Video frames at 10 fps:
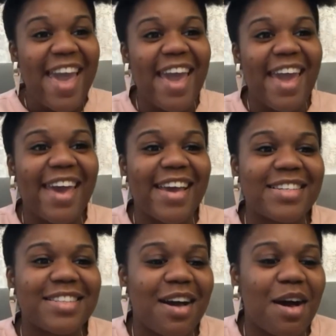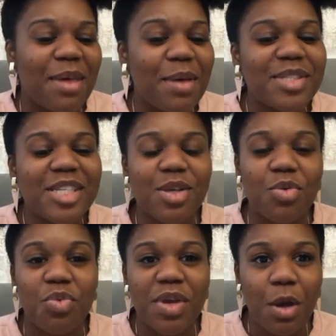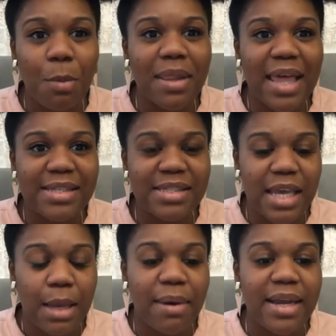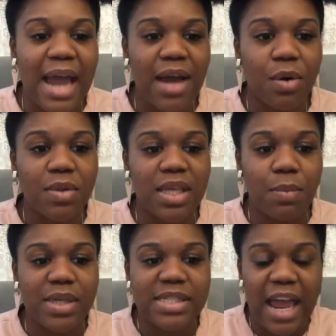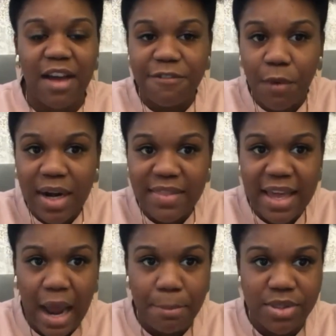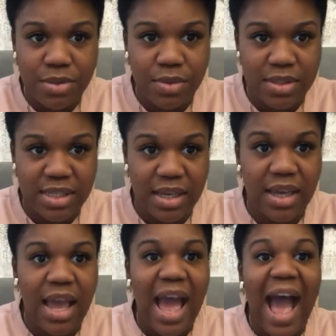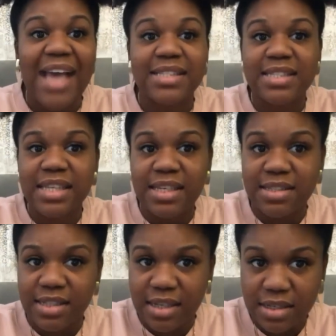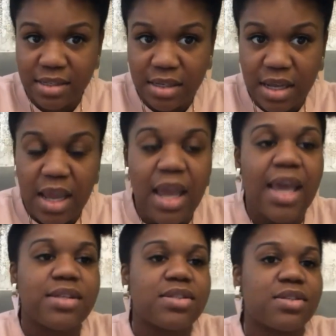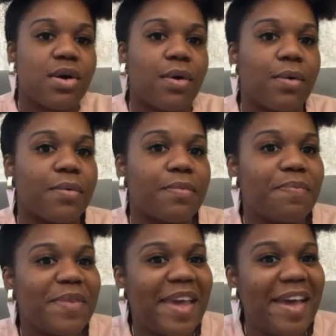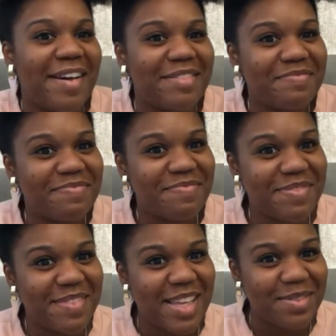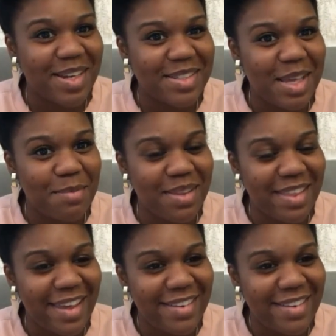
And um, it was just a real blessing. But not only was I afforded that opportunity, I seized it. And so, yeah, that's what I'll say about that.